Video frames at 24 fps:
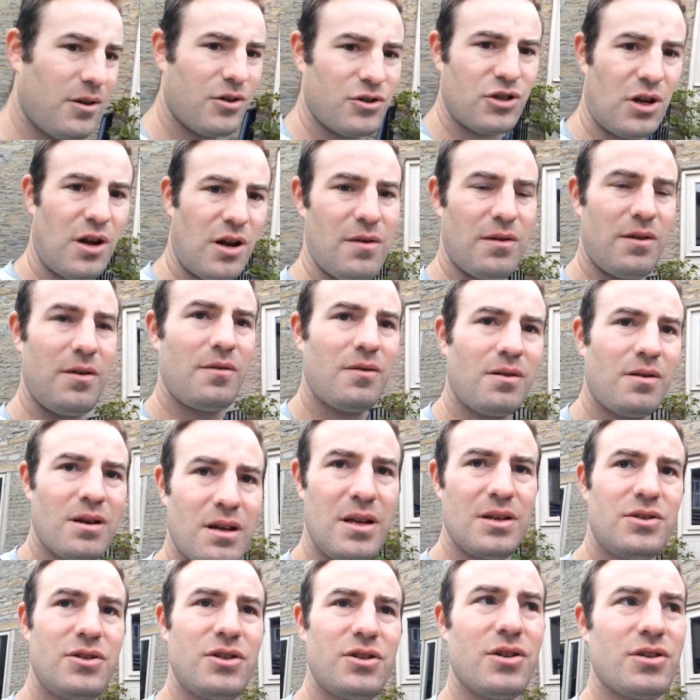to show you
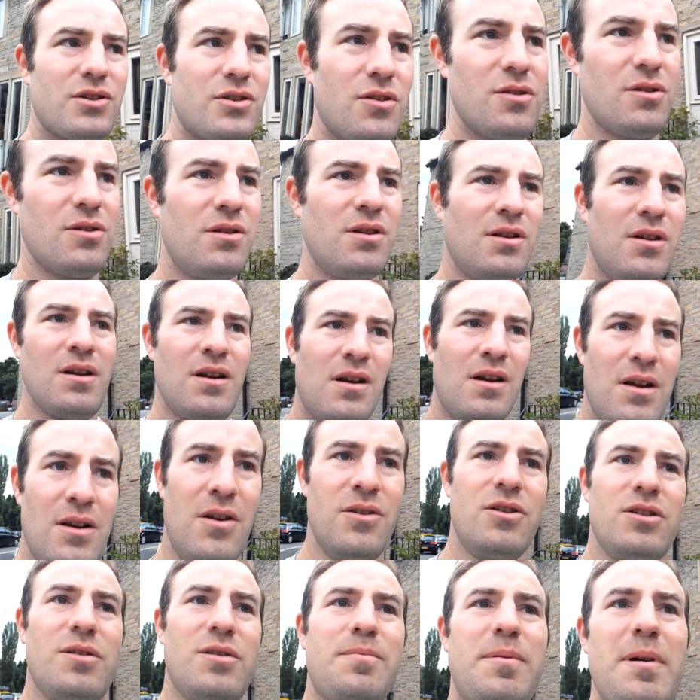is just on,
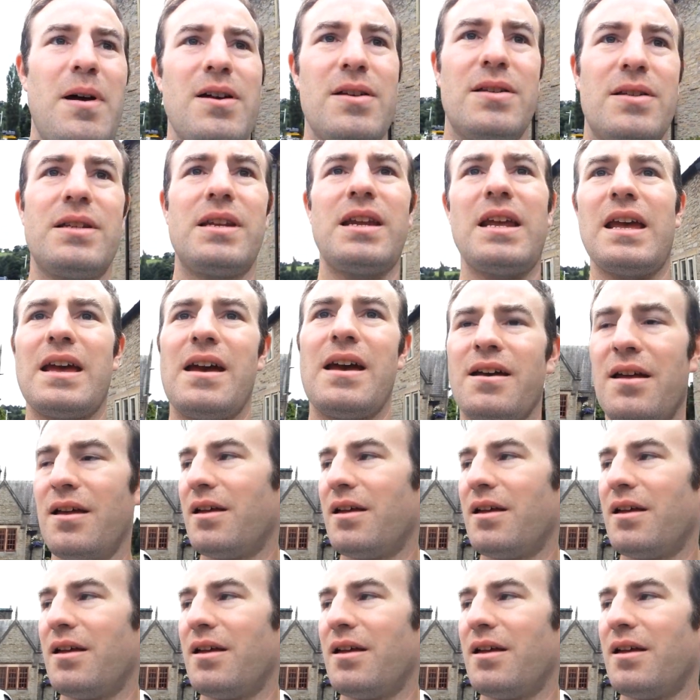just past here.